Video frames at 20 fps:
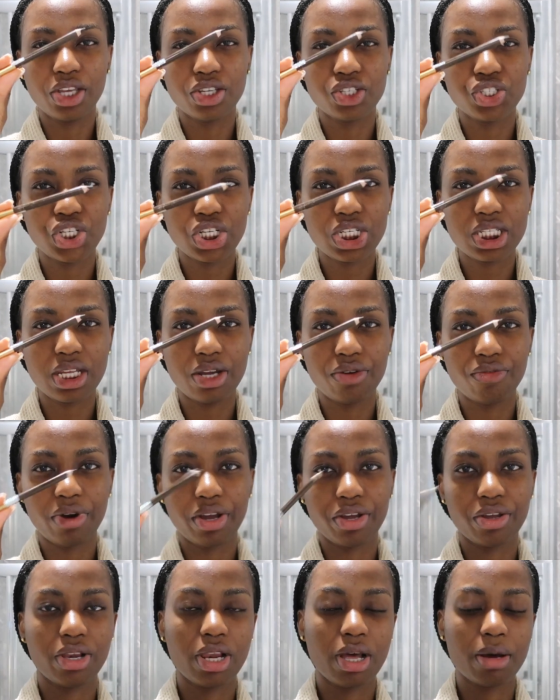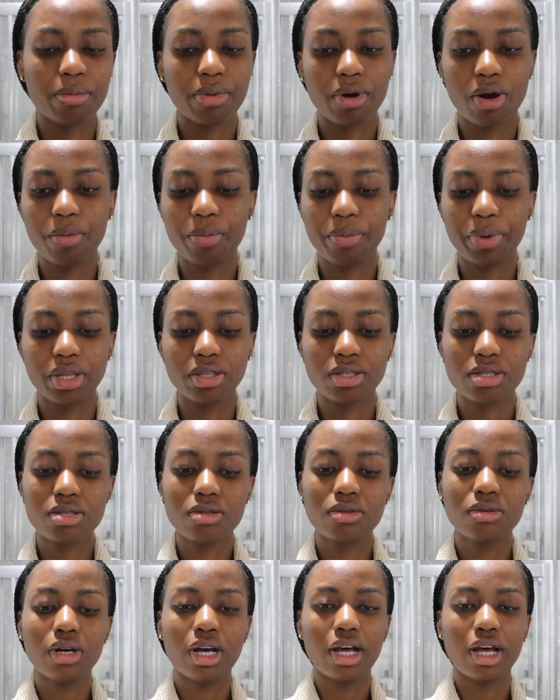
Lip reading: It's just a regular brow pencil.